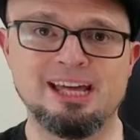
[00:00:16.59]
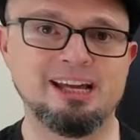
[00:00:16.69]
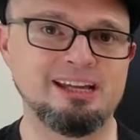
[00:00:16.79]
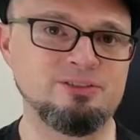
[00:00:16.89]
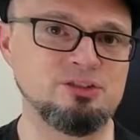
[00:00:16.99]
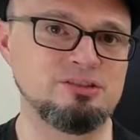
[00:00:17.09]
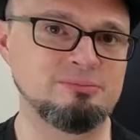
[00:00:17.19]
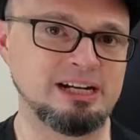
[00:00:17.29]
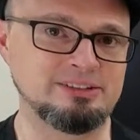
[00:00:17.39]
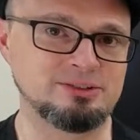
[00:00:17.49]
It gives you some
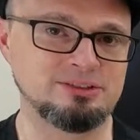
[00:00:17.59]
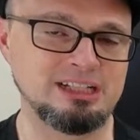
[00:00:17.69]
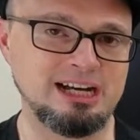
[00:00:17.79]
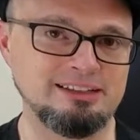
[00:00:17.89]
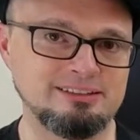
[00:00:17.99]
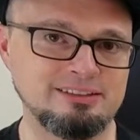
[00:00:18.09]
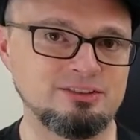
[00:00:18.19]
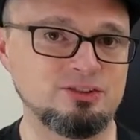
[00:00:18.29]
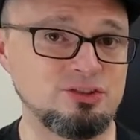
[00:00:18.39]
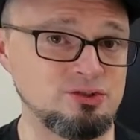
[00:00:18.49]
exercises
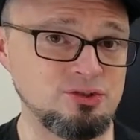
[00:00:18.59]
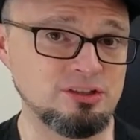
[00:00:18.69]
so that you